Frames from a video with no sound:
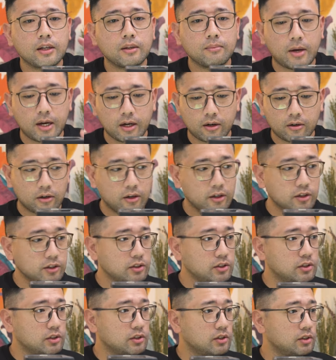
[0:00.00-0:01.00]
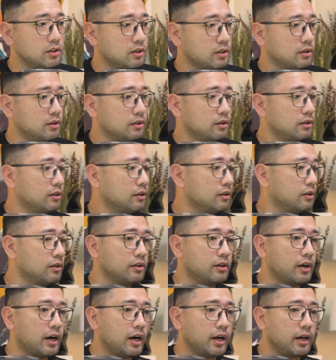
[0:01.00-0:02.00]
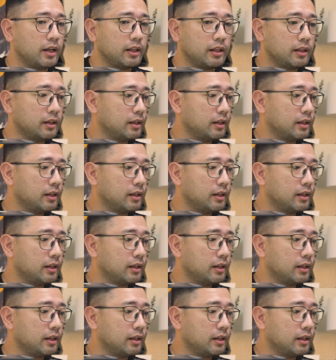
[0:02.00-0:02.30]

microns. Right.